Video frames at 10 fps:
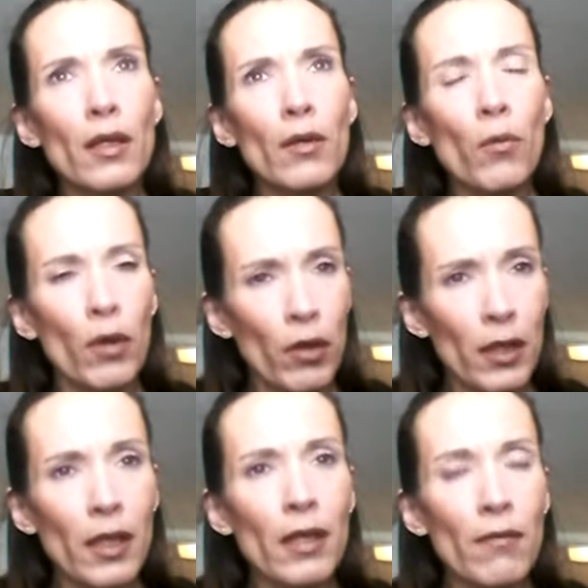
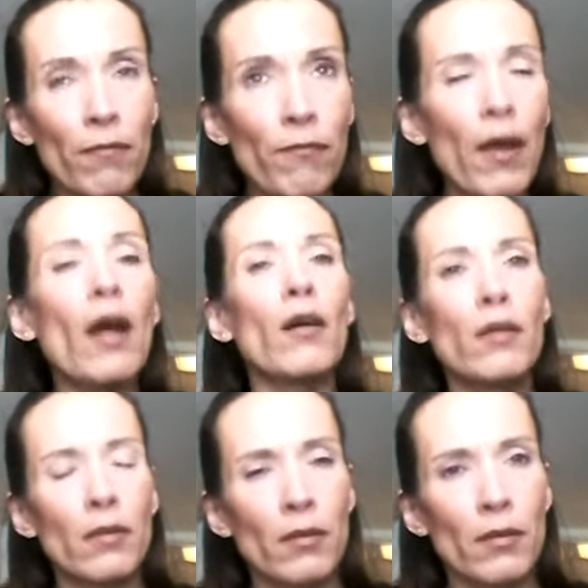wherein it
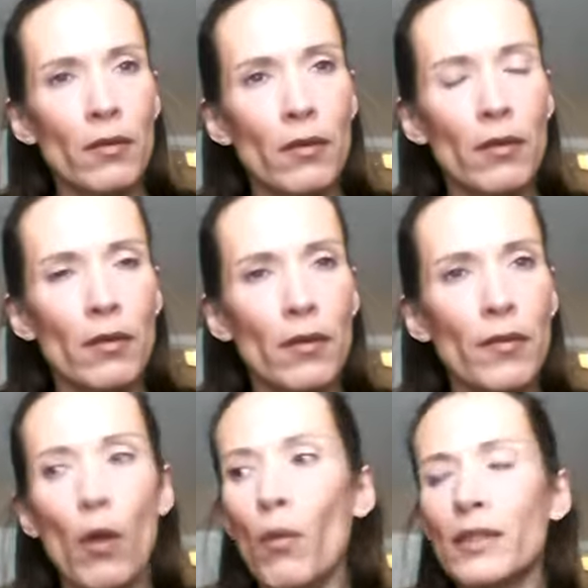fell
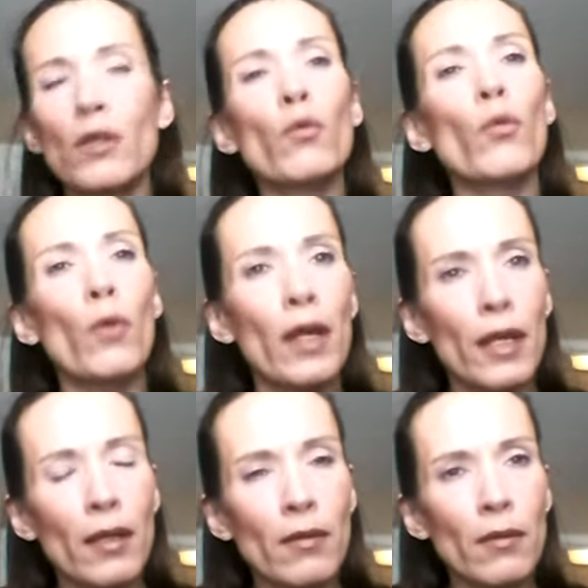that wasn't
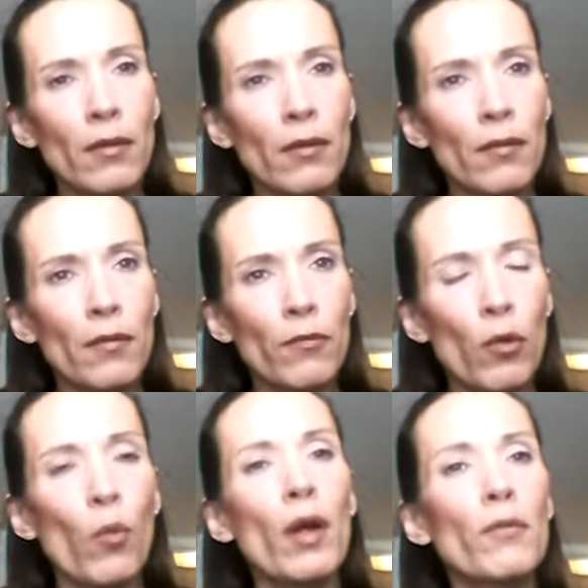ready.
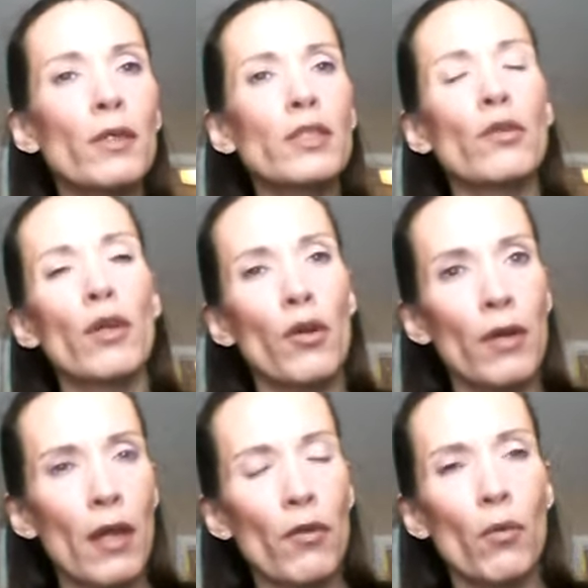For one reason or
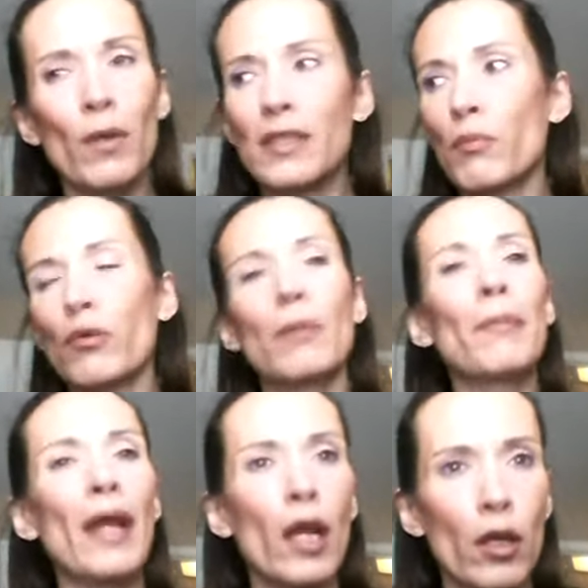another, wasn't
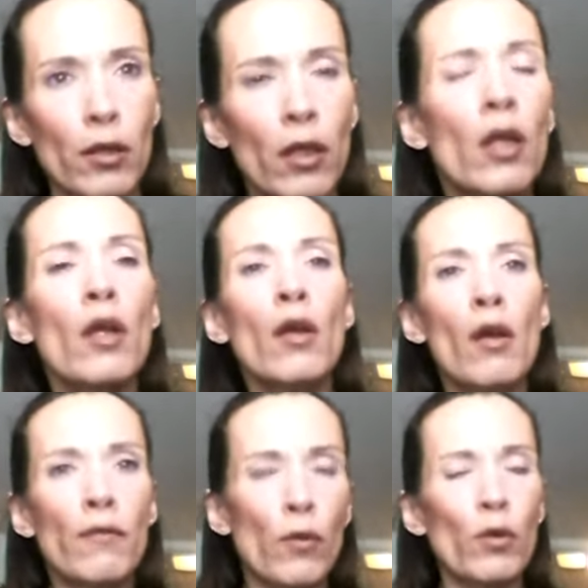prepared
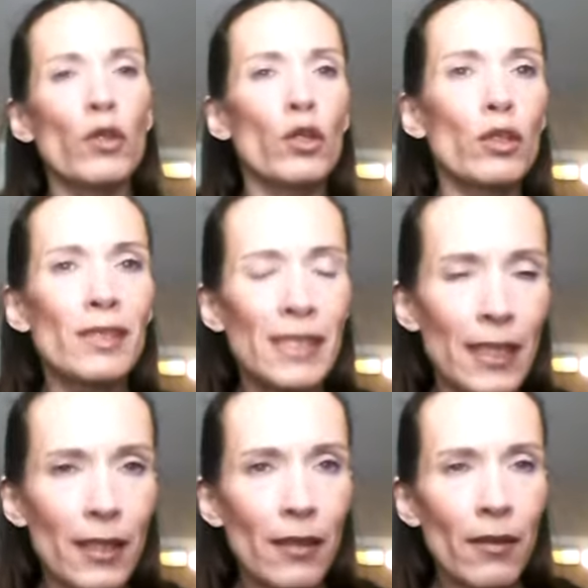for the good
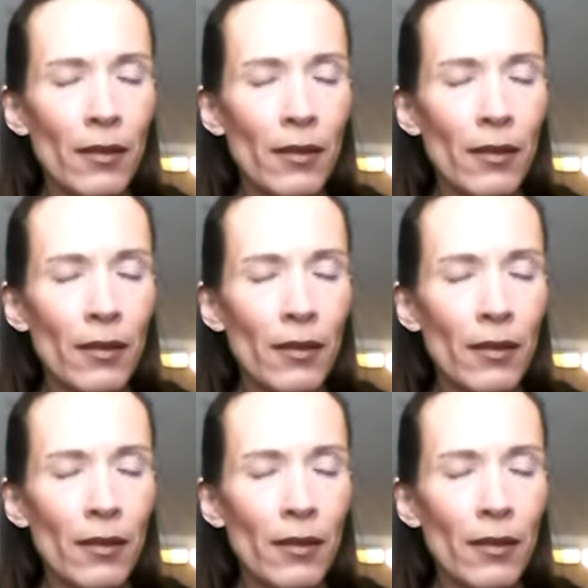seed.